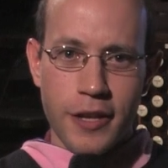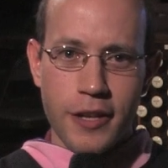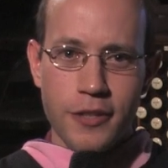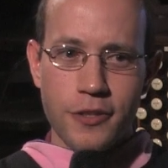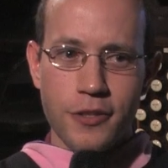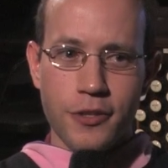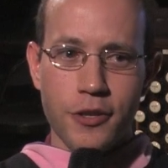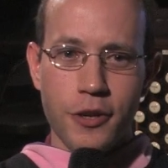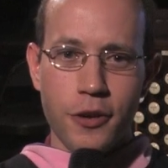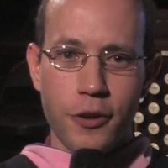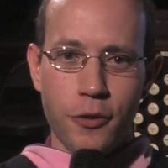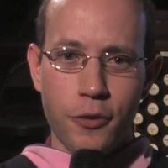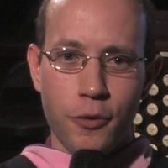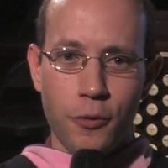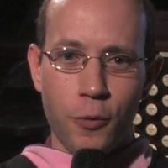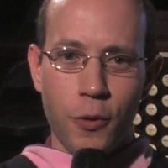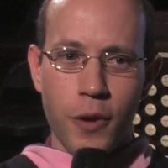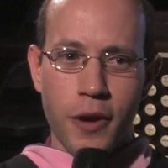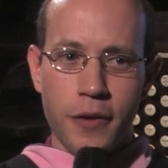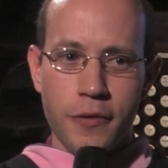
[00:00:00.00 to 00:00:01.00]

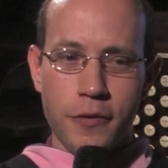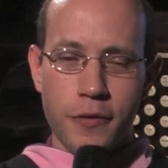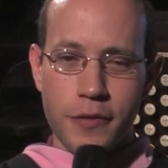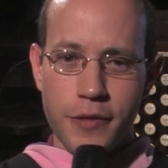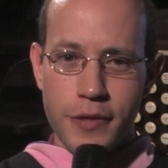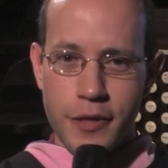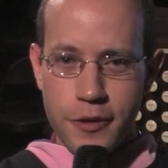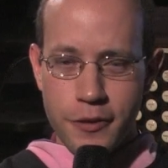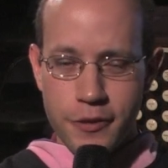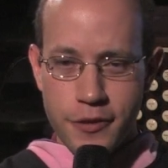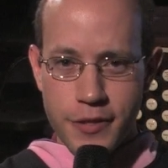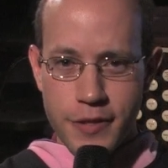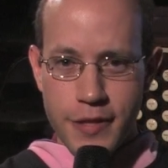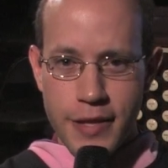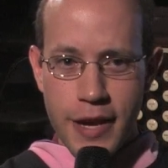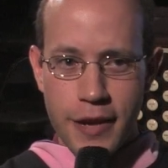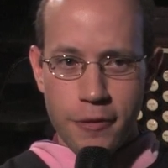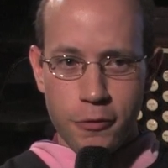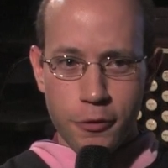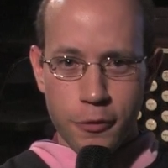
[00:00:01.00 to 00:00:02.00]
So there's
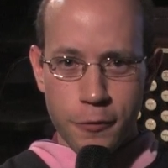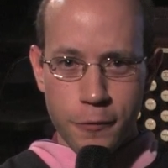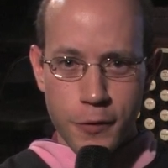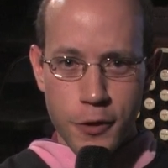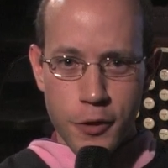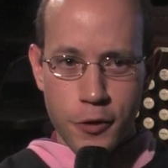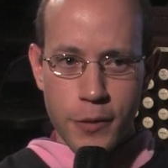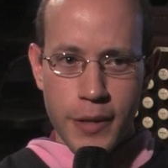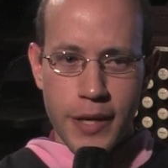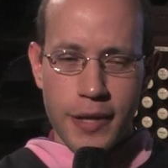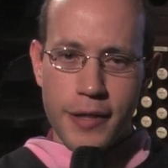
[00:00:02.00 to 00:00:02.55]
that little fugue.